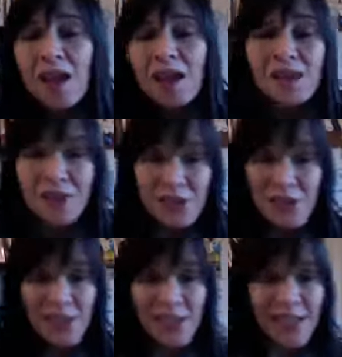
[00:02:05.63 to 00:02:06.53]
here's
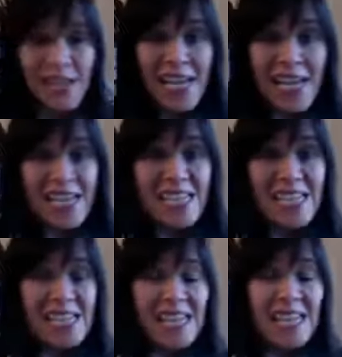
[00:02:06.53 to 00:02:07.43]
the thing,
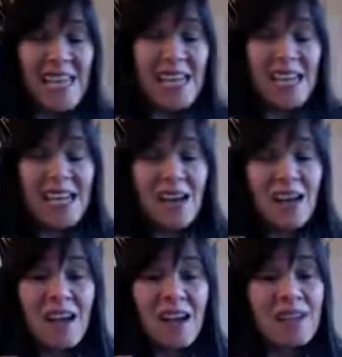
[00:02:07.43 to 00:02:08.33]
is that they
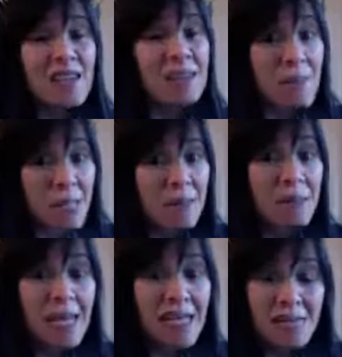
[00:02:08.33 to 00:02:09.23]
may be
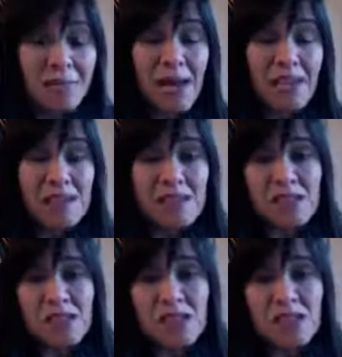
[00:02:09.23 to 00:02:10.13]
making bad
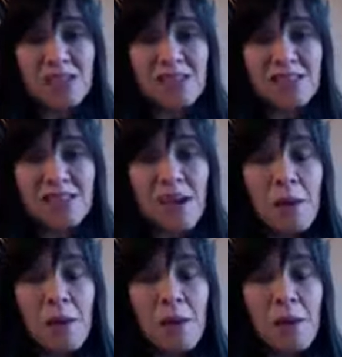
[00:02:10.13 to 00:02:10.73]
decisions,